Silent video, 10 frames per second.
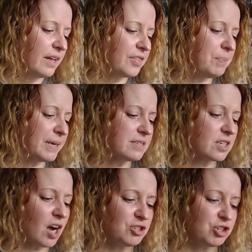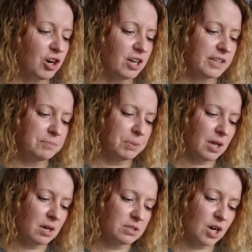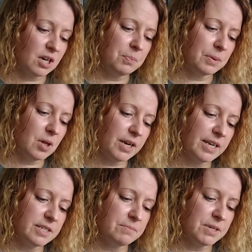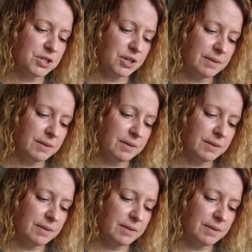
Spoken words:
The big Scotch collie dog belonging to Mr.